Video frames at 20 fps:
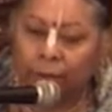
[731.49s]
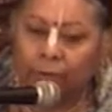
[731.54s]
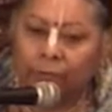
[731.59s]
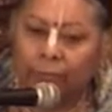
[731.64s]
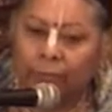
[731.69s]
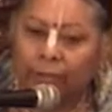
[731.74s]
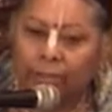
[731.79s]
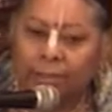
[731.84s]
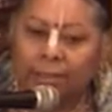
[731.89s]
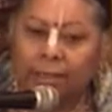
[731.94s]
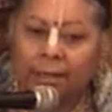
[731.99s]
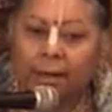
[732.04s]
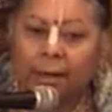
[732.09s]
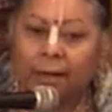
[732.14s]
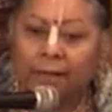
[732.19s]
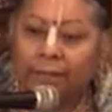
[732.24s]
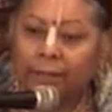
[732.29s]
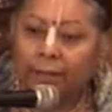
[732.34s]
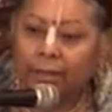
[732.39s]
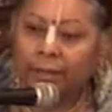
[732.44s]
for this
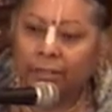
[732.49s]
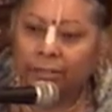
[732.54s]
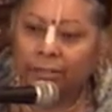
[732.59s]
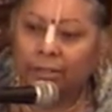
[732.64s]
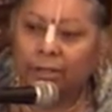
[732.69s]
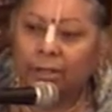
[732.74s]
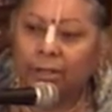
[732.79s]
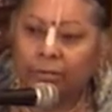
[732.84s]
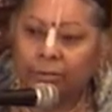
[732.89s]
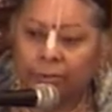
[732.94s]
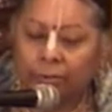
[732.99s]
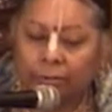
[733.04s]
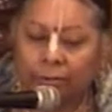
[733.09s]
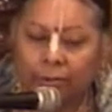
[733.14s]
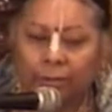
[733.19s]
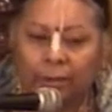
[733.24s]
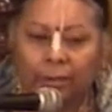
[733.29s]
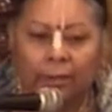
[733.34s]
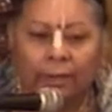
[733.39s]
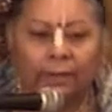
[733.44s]
loving shelter
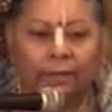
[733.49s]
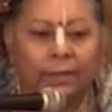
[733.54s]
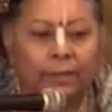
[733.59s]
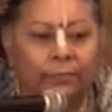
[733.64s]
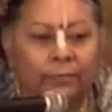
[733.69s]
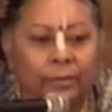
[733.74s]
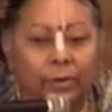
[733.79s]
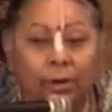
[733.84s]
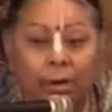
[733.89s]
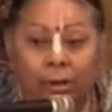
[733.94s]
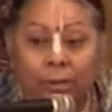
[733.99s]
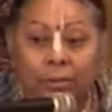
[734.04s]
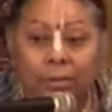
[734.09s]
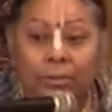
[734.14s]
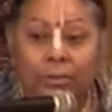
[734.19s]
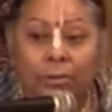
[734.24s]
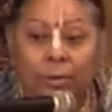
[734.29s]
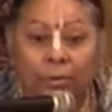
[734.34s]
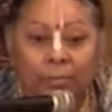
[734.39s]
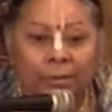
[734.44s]
that we all
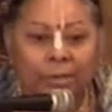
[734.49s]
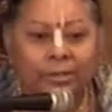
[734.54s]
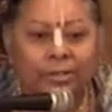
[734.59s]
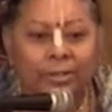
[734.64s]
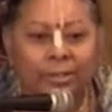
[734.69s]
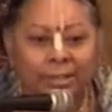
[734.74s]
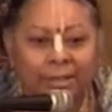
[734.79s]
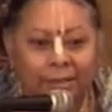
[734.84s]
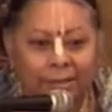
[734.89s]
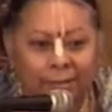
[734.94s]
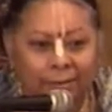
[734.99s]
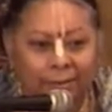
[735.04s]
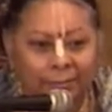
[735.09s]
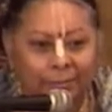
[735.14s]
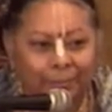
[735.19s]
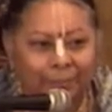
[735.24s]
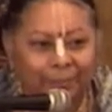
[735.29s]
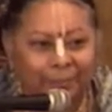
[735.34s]
so much need.